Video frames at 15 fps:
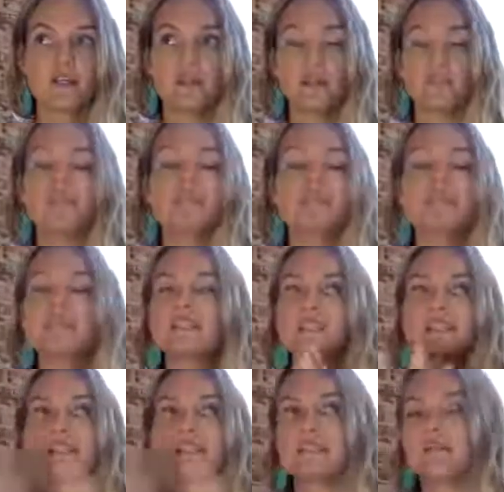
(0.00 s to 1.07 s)

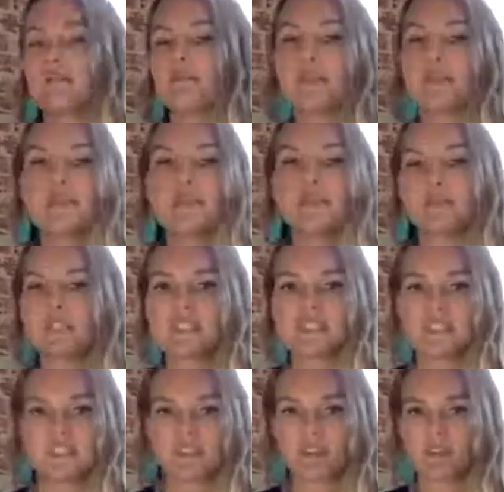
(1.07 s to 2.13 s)
immediately make you see
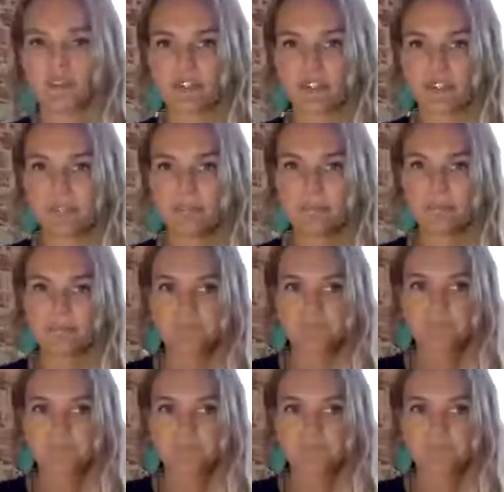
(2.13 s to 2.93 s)
this differently.